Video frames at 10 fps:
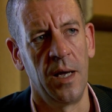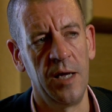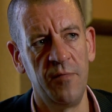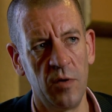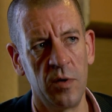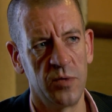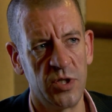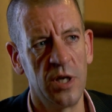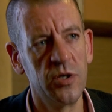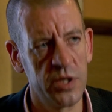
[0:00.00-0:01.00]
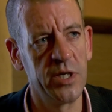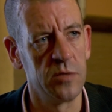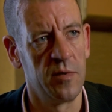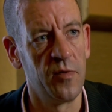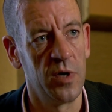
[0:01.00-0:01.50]
even though it was still trying
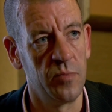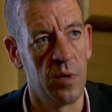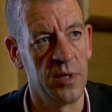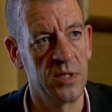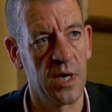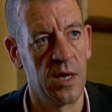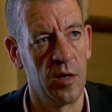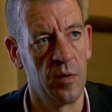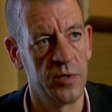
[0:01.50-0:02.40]
to avoid public scandal up